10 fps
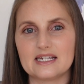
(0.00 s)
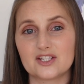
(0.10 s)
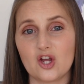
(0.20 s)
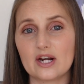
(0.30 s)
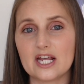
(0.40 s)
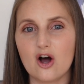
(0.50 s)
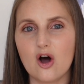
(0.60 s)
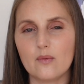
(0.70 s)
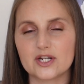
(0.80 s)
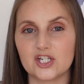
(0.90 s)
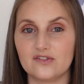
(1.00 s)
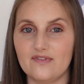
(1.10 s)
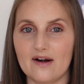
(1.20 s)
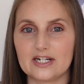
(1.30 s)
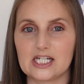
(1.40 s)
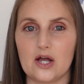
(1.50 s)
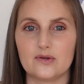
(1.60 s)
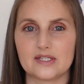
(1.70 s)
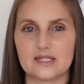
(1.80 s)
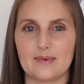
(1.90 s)
Solihull, which is very
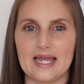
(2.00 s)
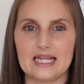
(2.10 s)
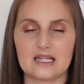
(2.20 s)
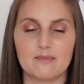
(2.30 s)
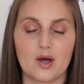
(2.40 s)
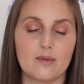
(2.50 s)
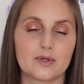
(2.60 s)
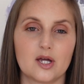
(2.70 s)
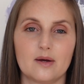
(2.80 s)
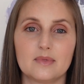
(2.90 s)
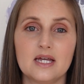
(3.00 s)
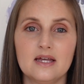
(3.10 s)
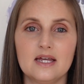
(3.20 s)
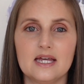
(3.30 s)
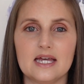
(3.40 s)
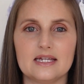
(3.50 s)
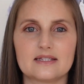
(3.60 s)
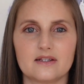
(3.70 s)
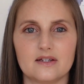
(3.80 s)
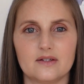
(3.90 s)
close to me. Like, Birmingham
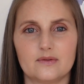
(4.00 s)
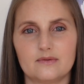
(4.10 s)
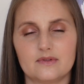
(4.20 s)
is the